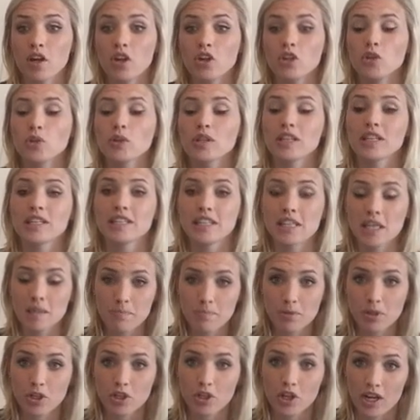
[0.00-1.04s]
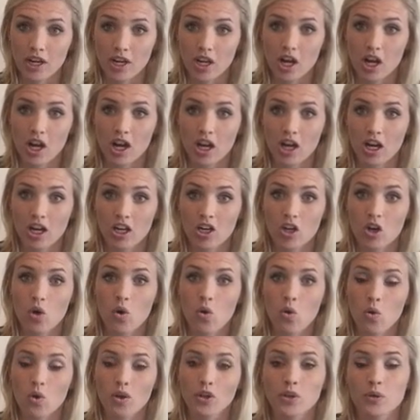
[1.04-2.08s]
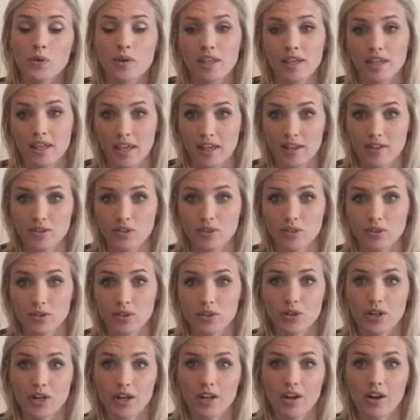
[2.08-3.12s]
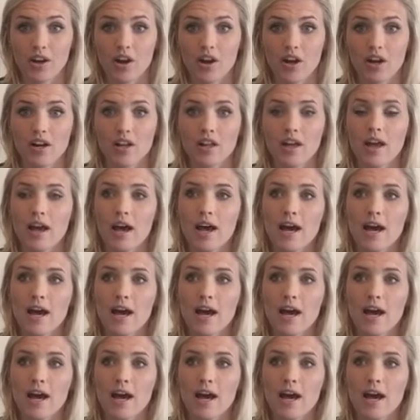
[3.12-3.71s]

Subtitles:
You can keep your credit card or you can cancel your credit card.